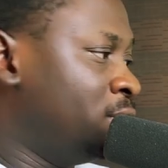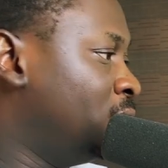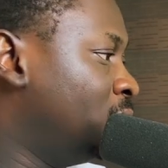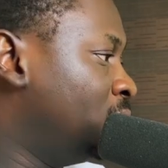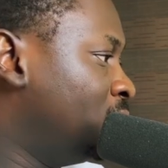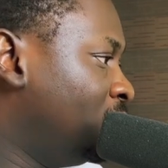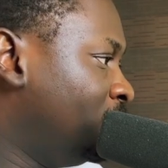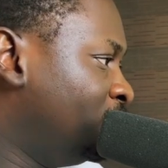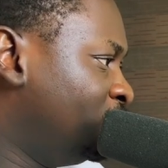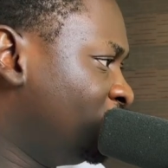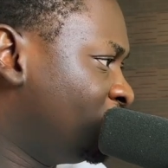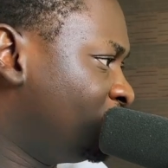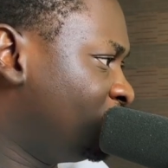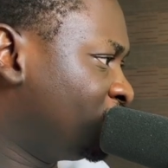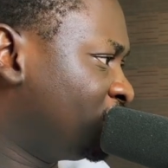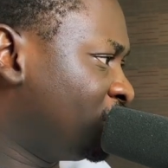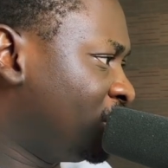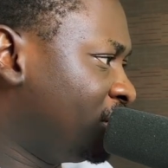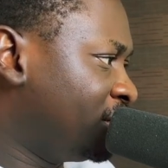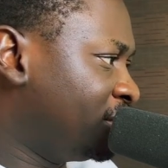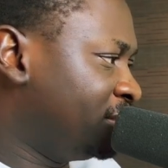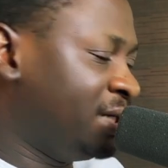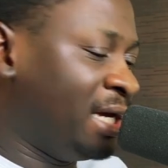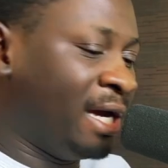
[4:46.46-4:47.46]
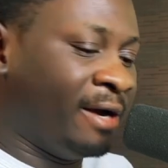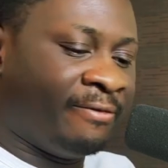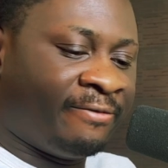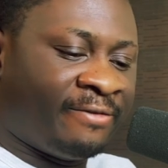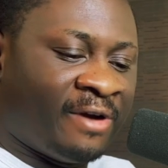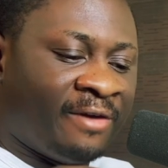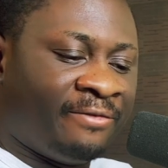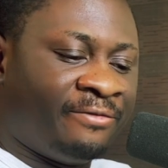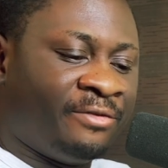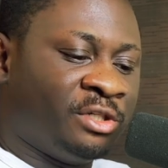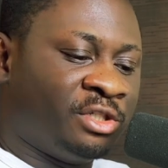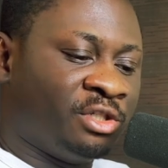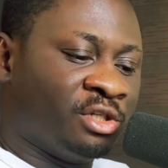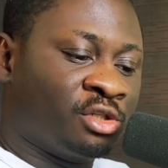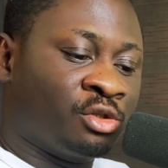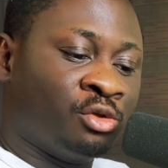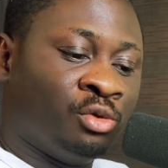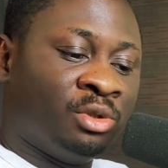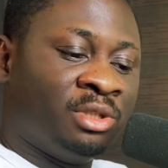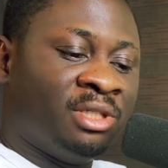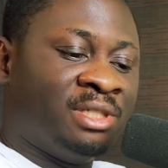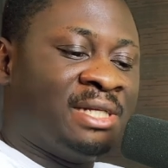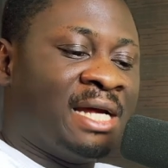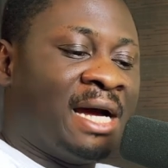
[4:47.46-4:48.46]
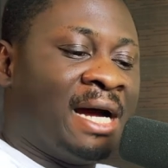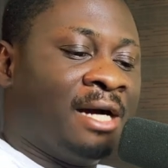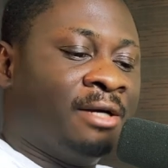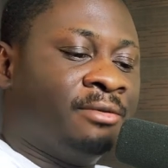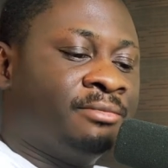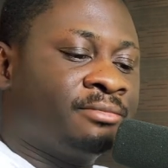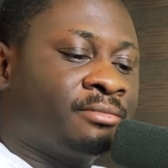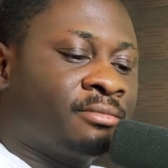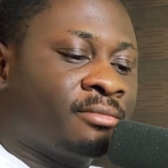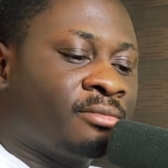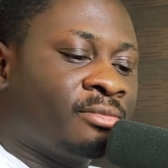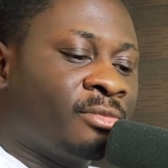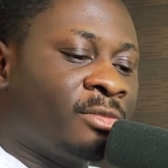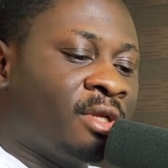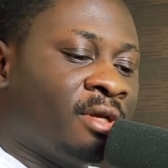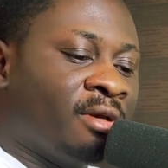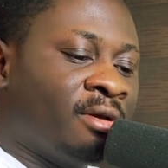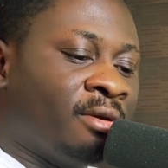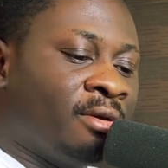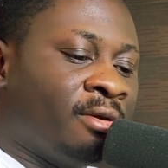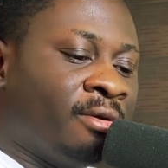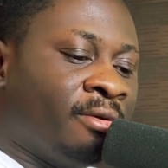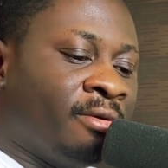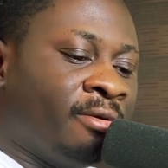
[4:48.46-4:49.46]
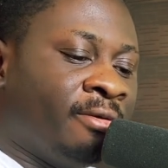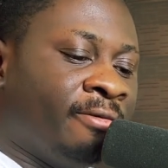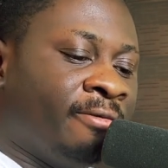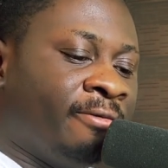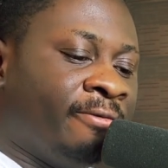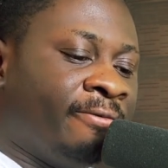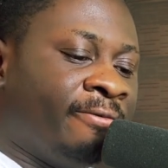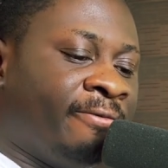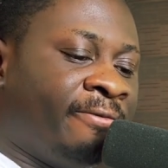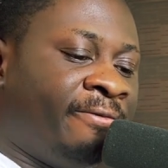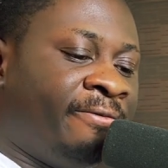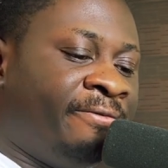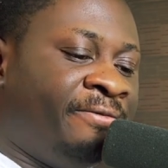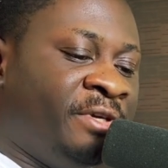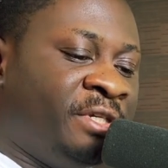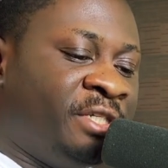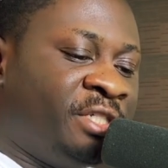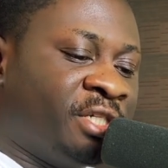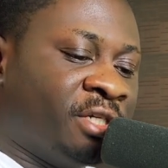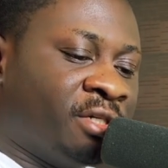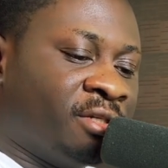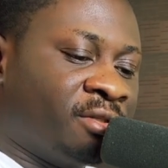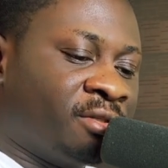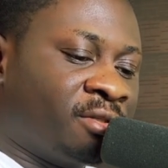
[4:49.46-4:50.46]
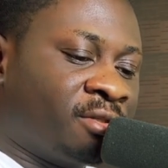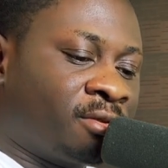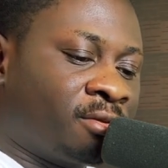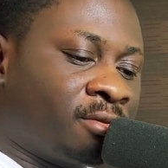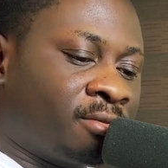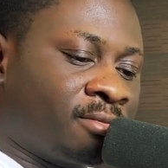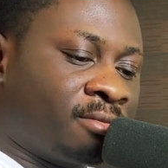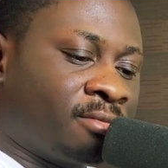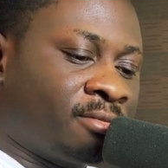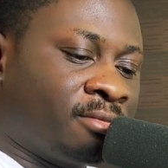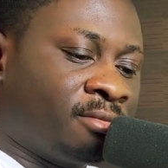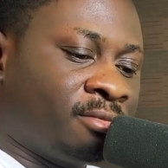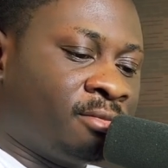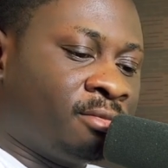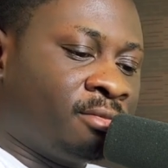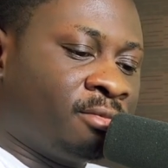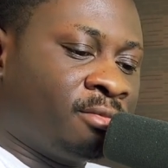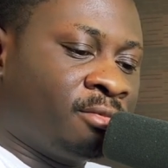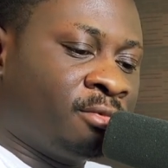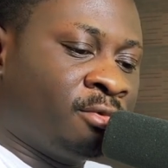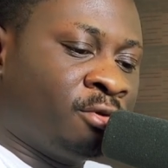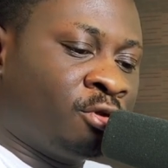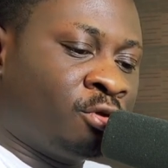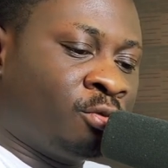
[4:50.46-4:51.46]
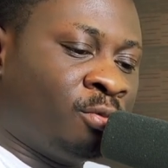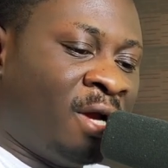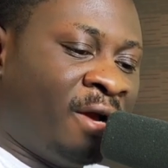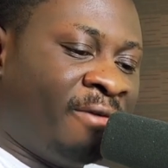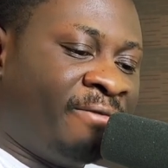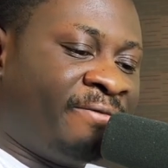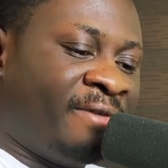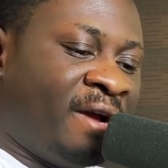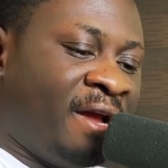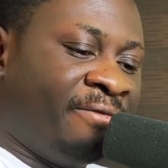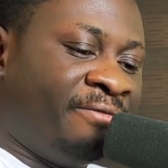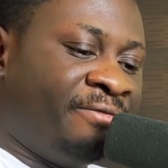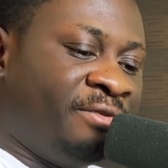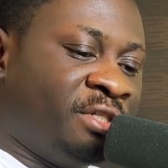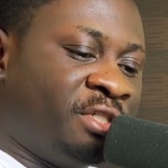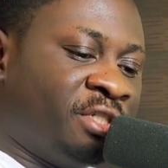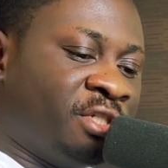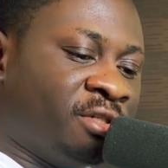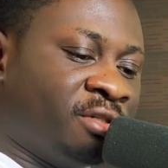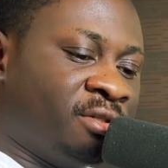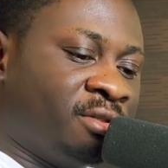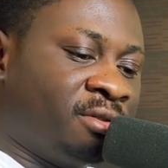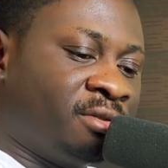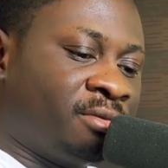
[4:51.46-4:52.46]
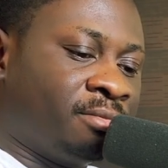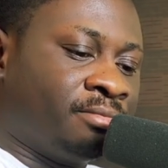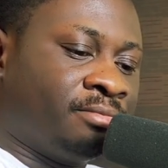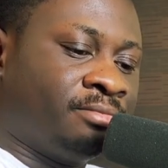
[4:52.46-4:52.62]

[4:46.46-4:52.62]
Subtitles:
Let me just make sure I get, yeah, 5 features. So these are features. So we have 5 features